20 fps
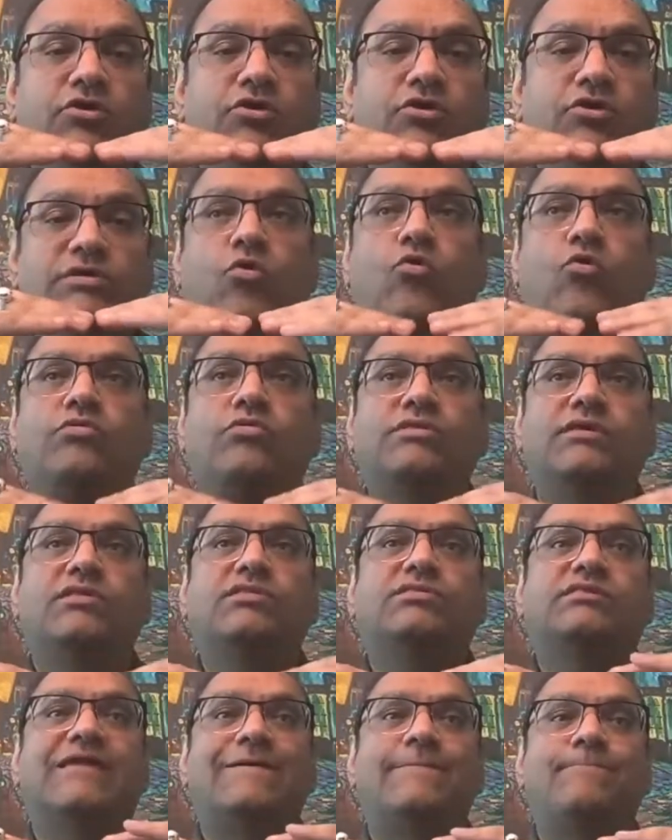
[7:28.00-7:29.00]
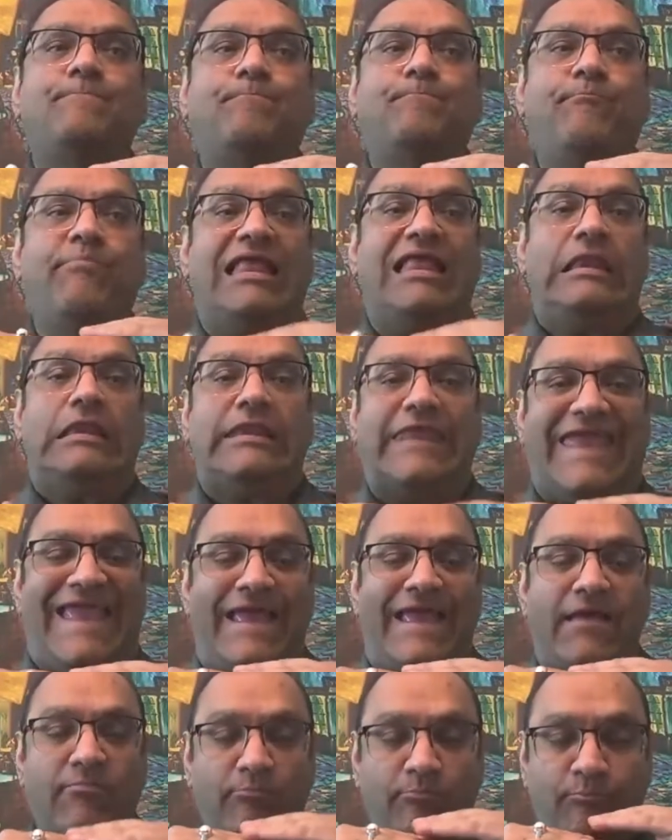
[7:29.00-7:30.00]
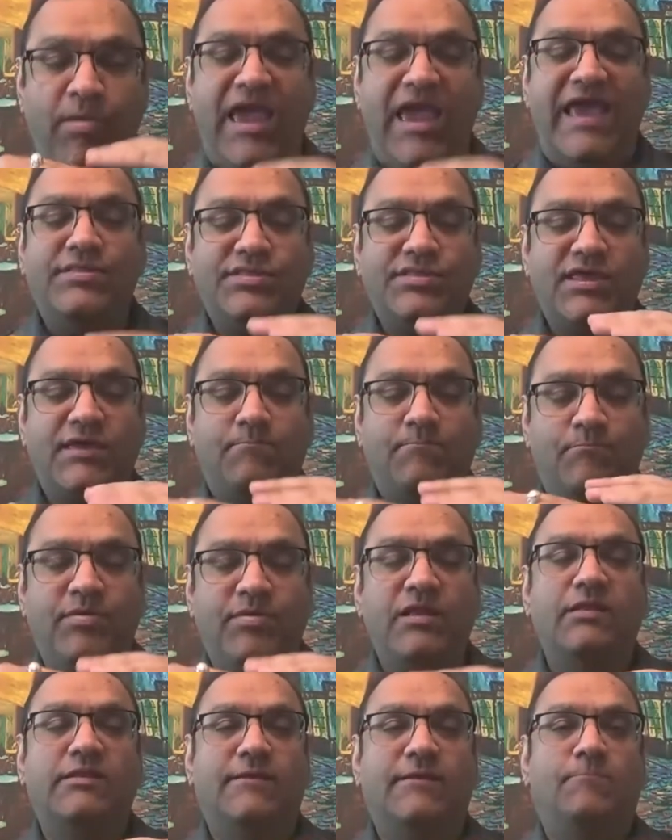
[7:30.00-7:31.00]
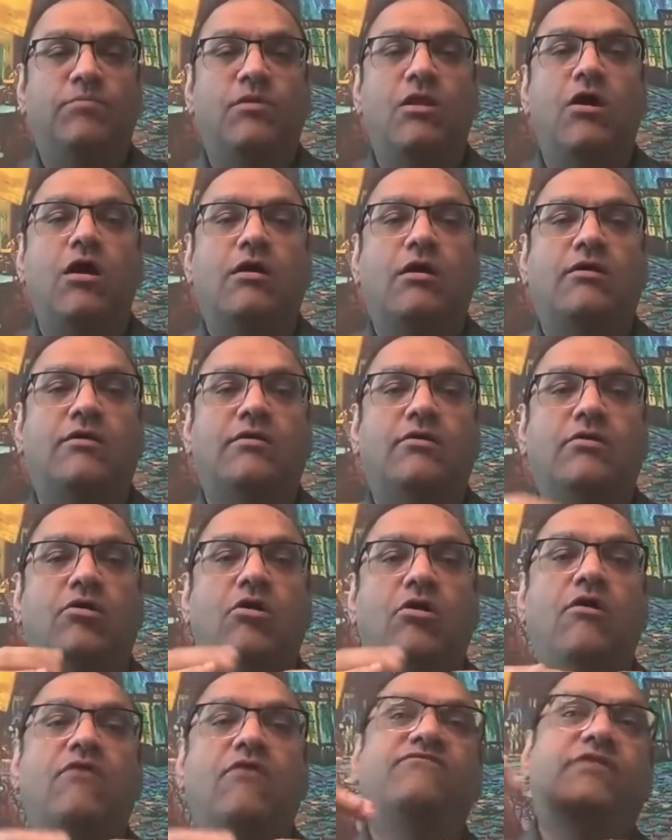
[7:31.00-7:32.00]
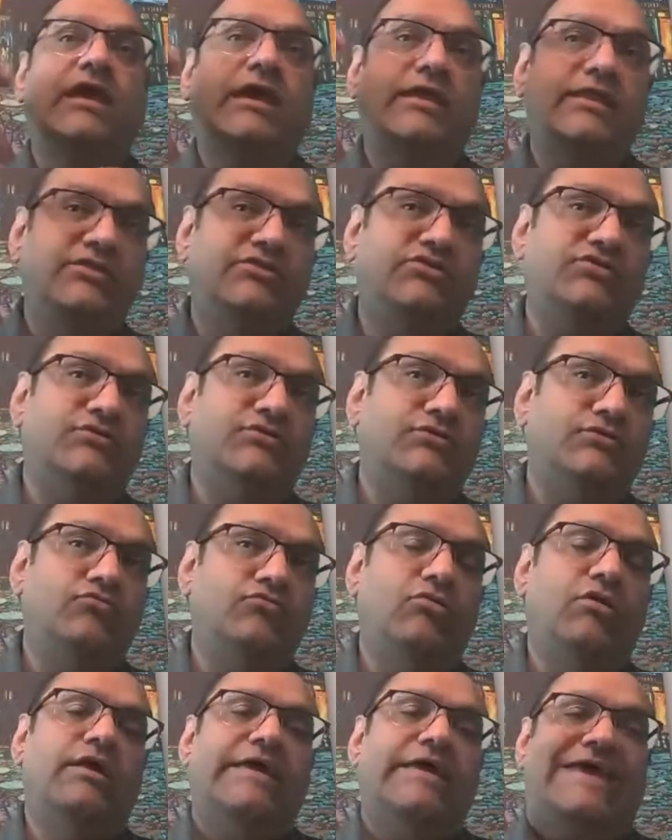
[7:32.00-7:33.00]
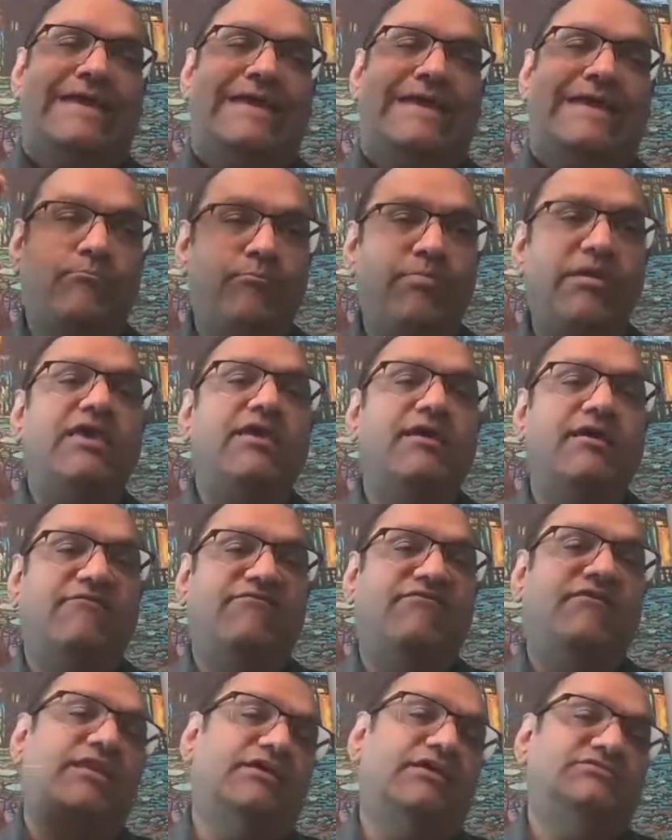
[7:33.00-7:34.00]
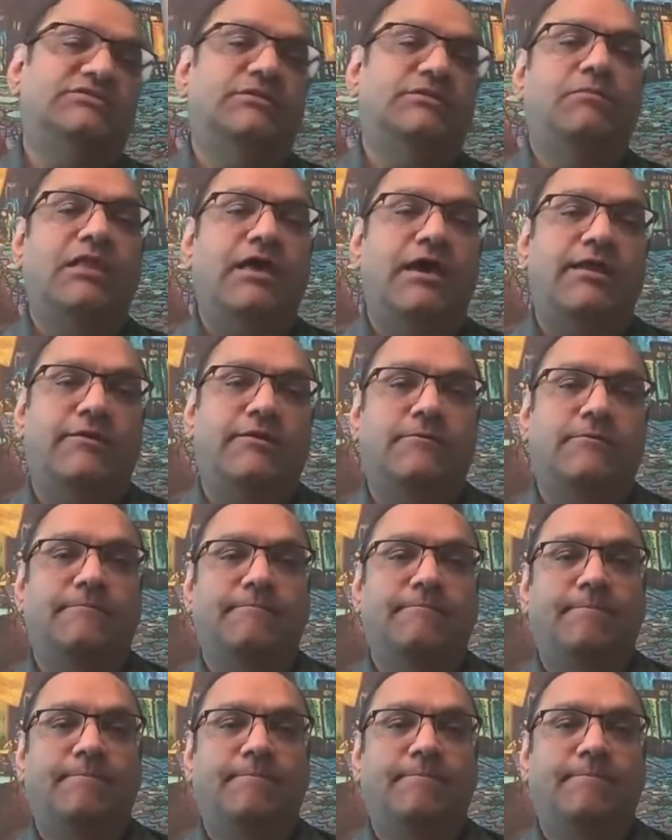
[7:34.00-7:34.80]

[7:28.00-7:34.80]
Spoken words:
Course is the basic building block of getting to be a financial planner.